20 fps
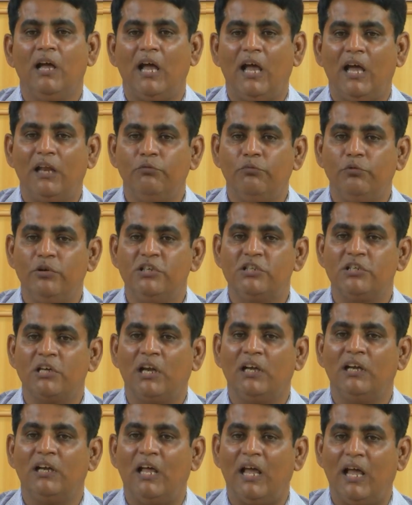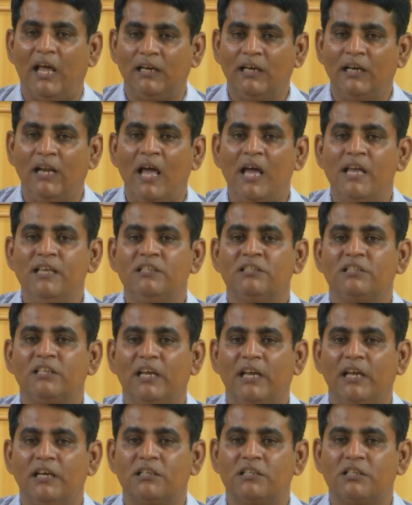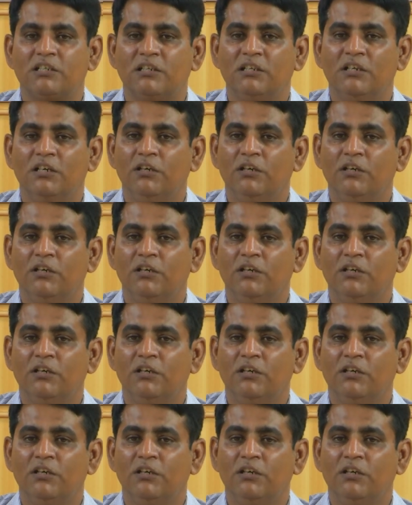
and we shall analyze it